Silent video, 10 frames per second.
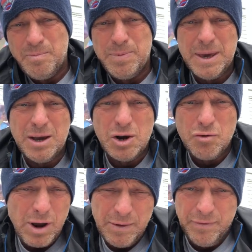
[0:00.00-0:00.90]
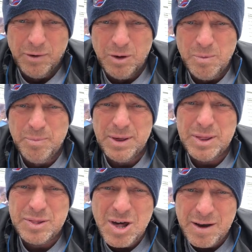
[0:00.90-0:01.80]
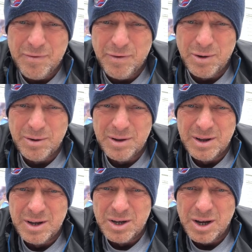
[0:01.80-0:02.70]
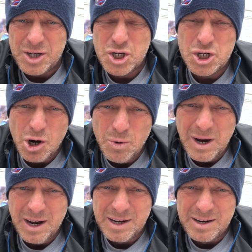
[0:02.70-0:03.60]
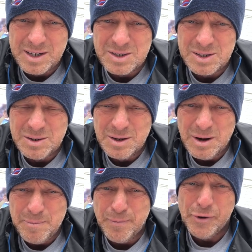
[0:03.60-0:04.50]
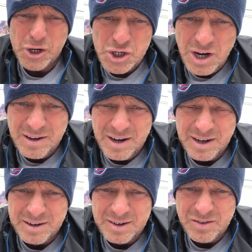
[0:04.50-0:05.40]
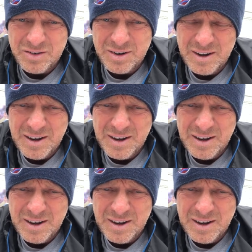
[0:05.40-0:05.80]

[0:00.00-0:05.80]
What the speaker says: Be grateful, be thankful, show kindness, appreciate kindness.